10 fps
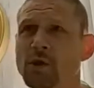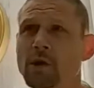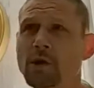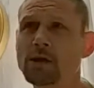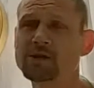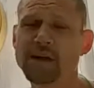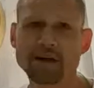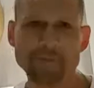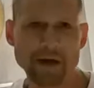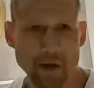It's
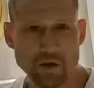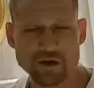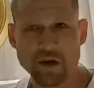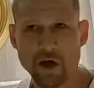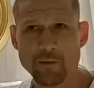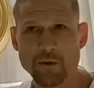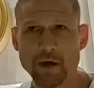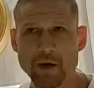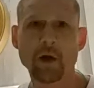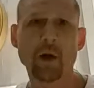taken me a long time
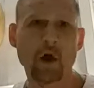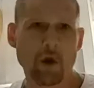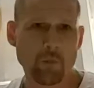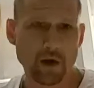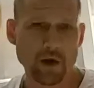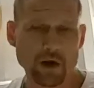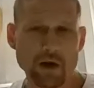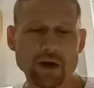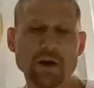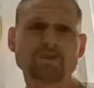and a lot of work,
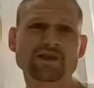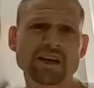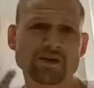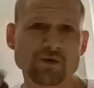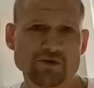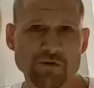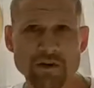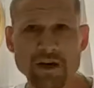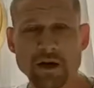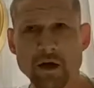over 600
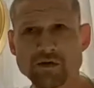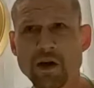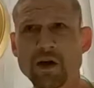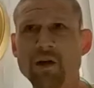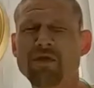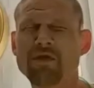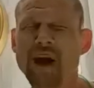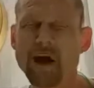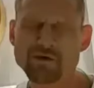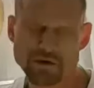videos and
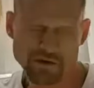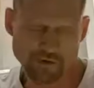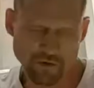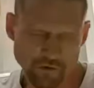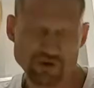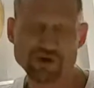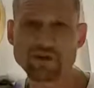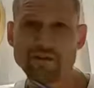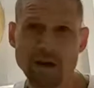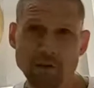thousands of hundreds of
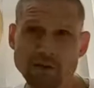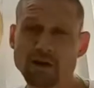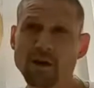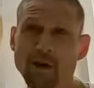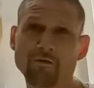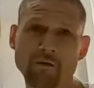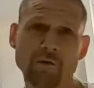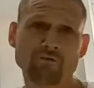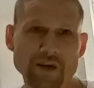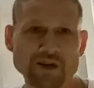hours
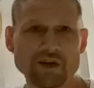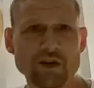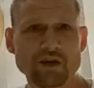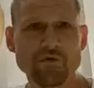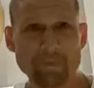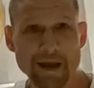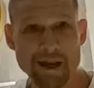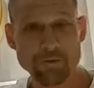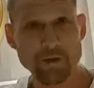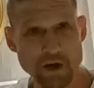of research for
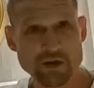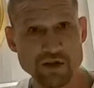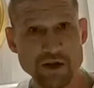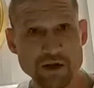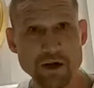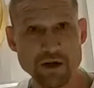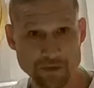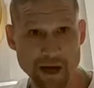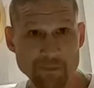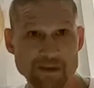me personally to
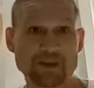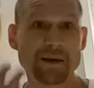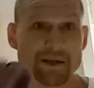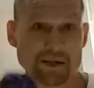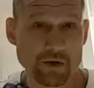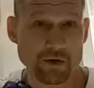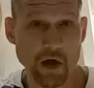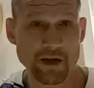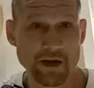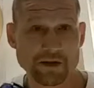be able to speak to you
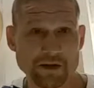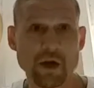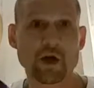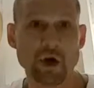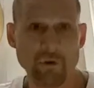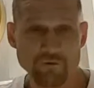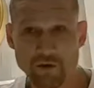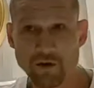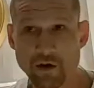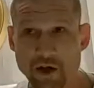like this
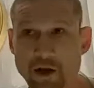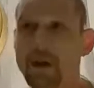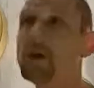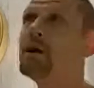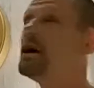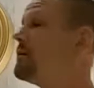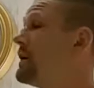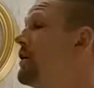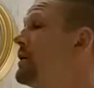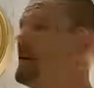confidently. And I'm
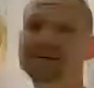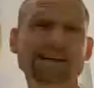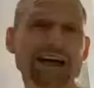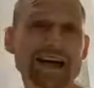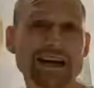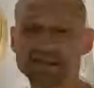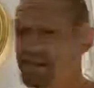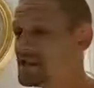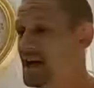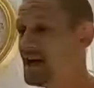going a bit tingly as I
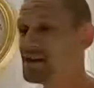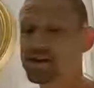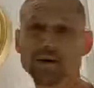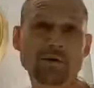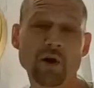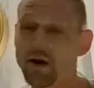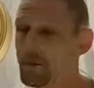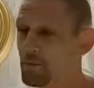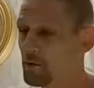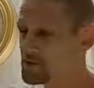say this, and I'm kind
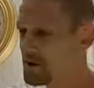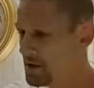of buzzing